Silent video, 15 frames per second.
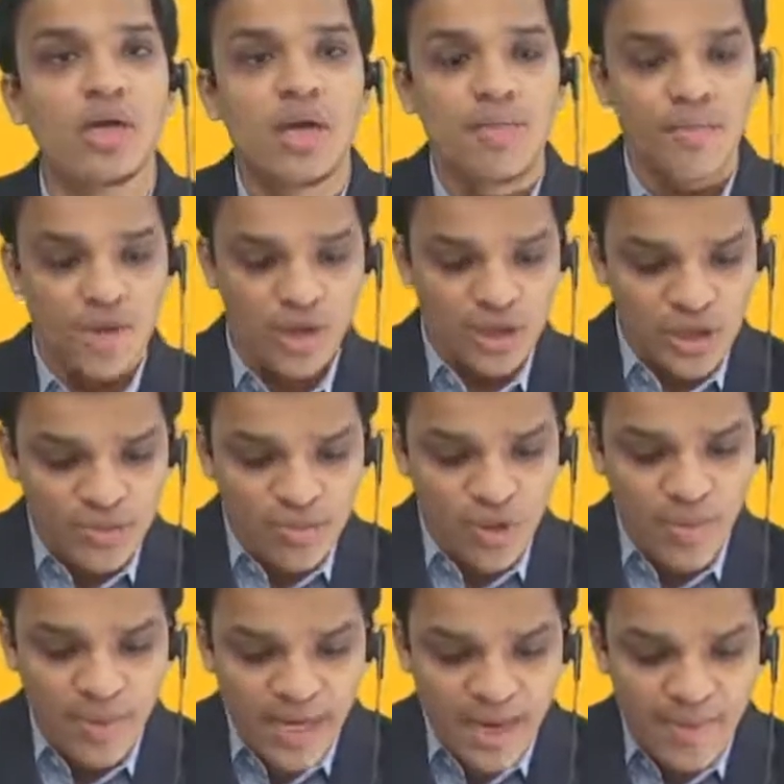Because the
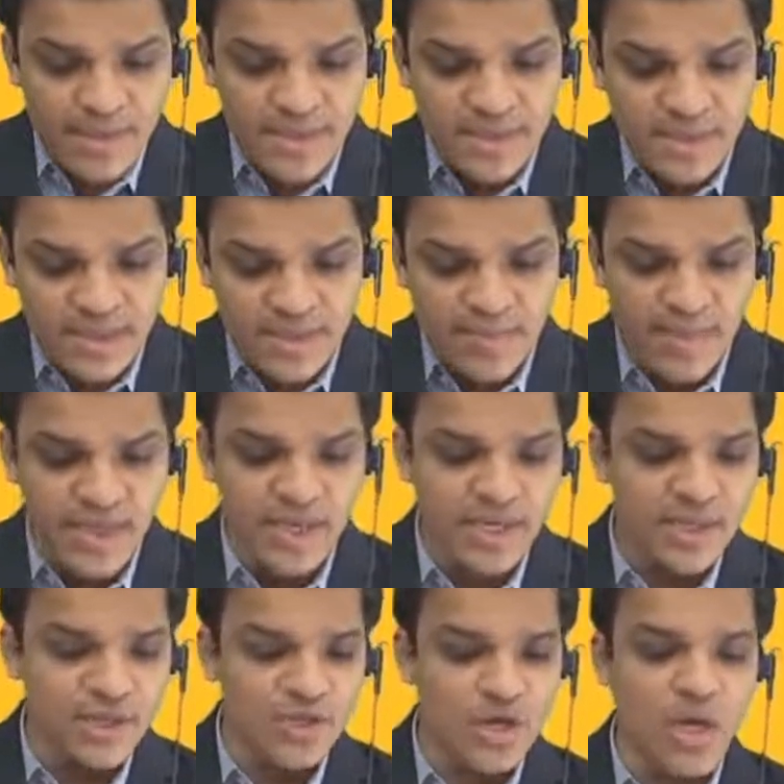moment I
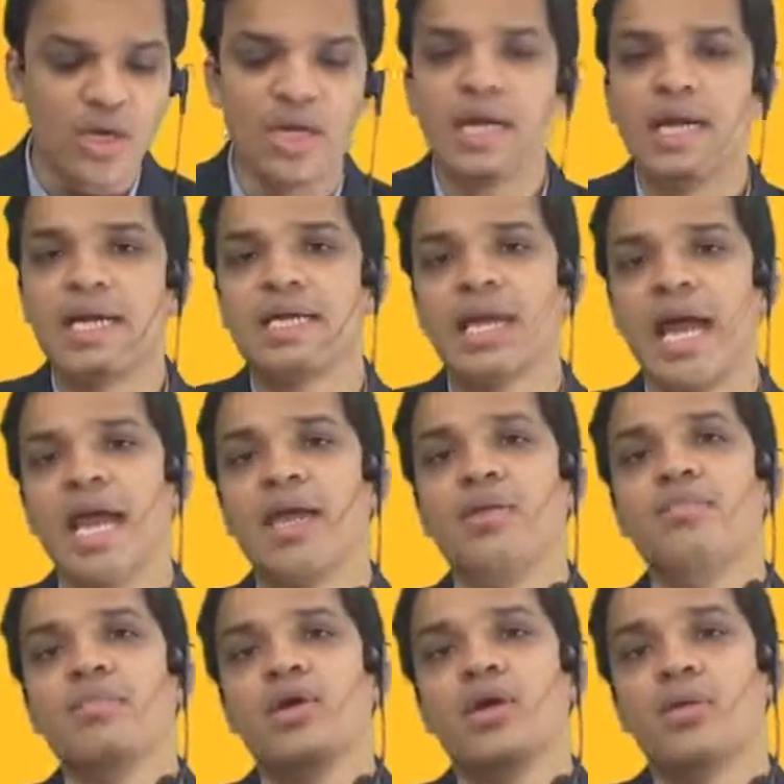maintain stock,
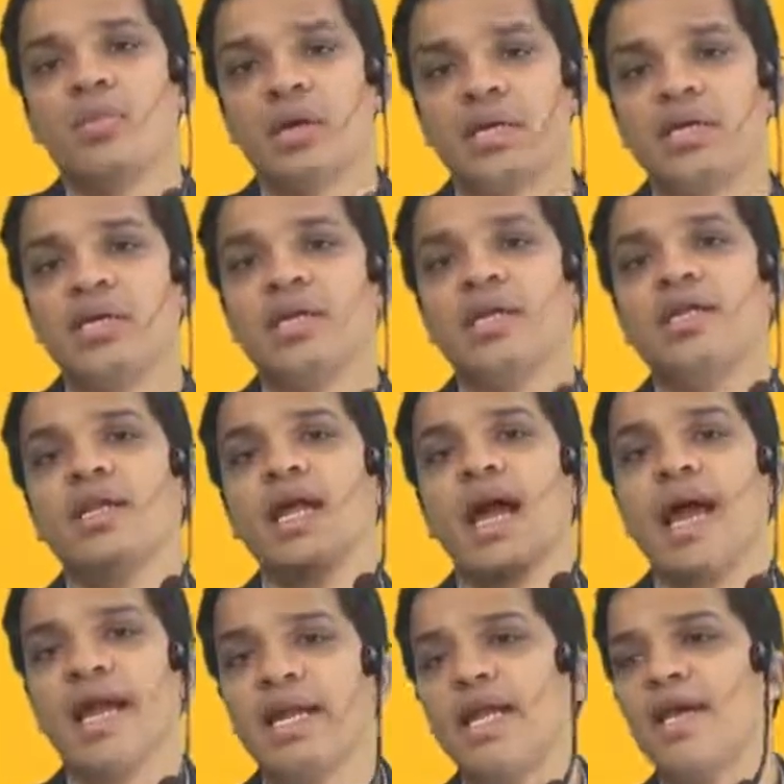time, material
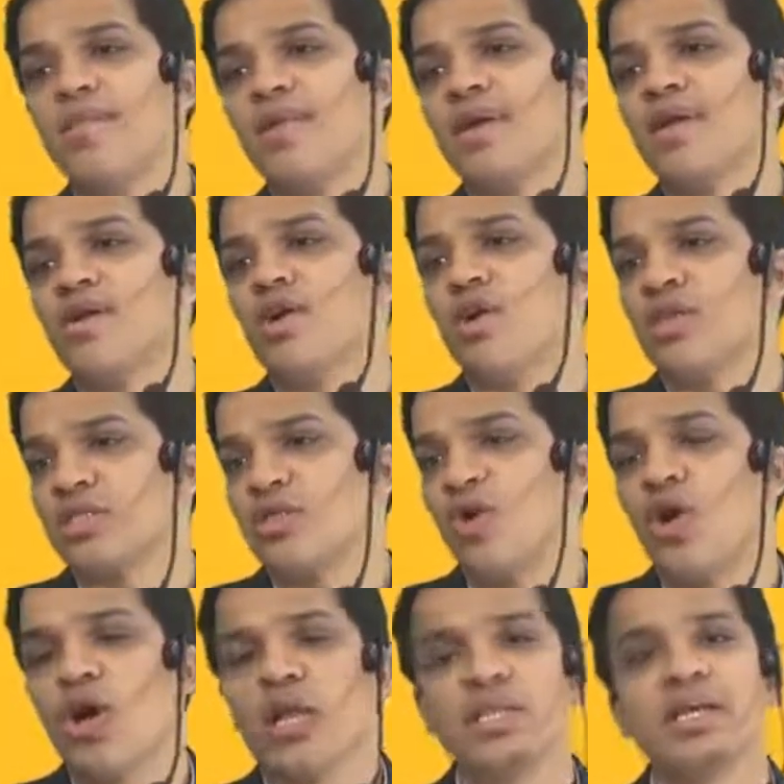and labor cost,
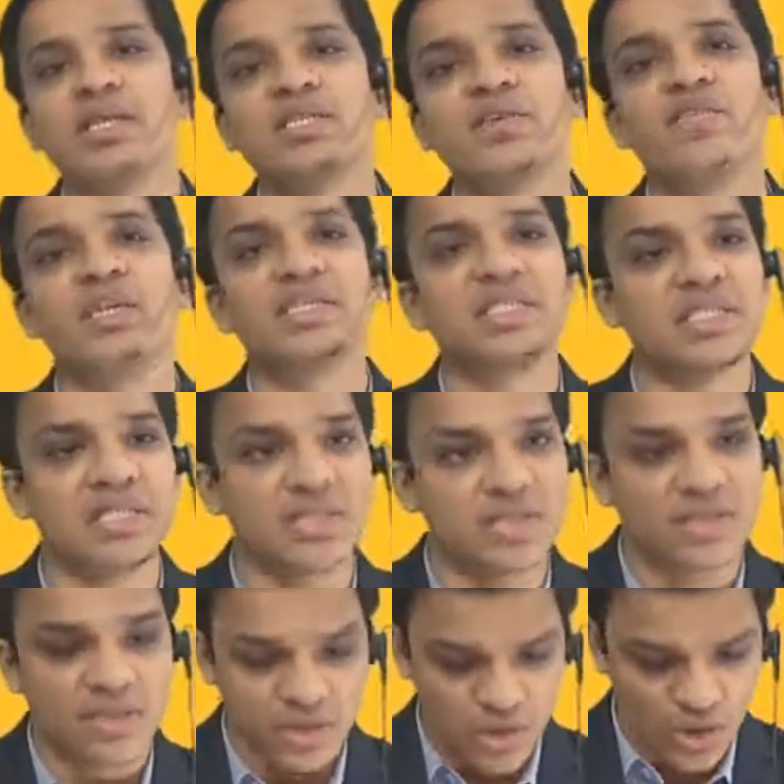all there is a wastage,
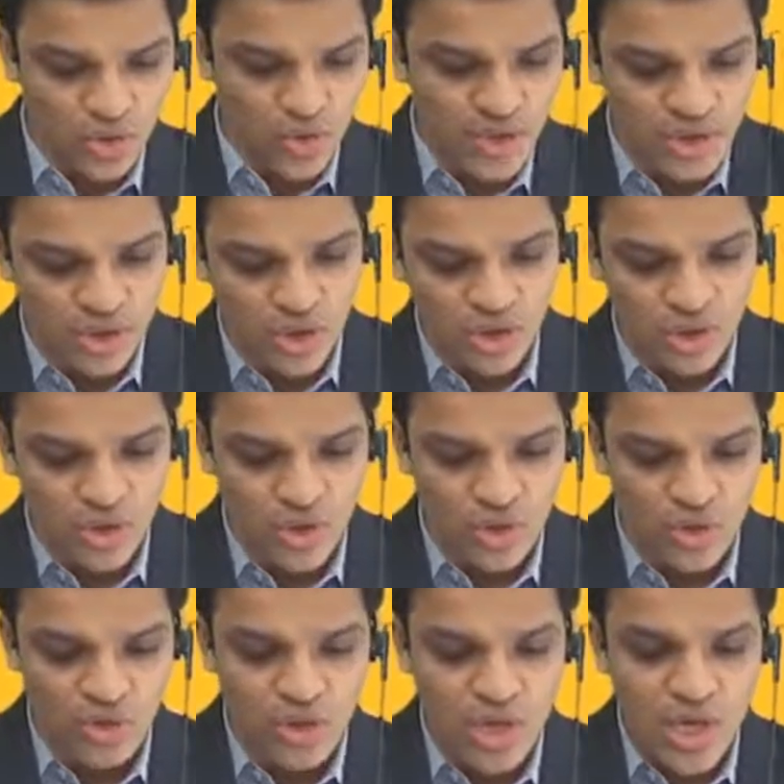storage cost and all
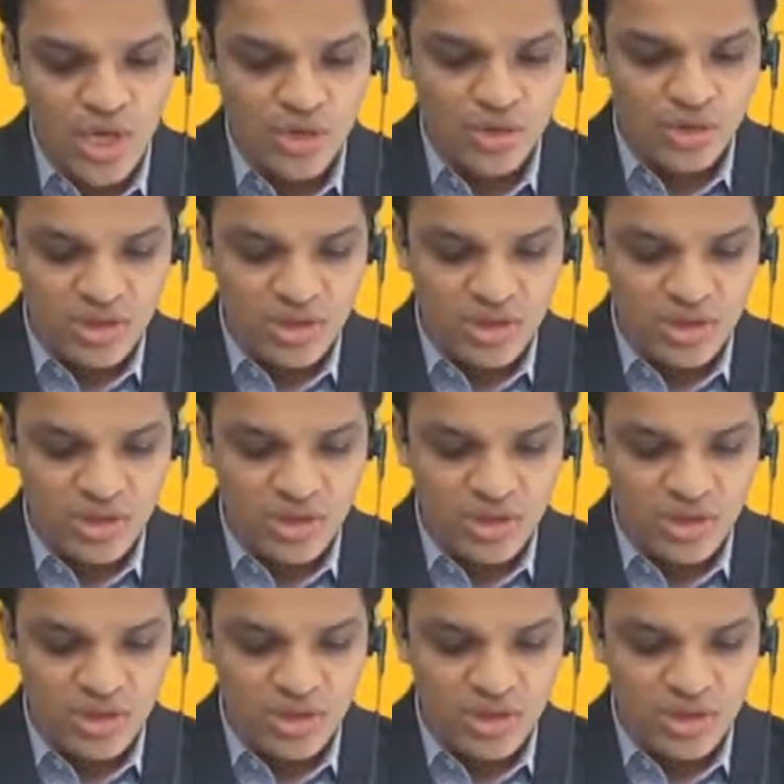those. So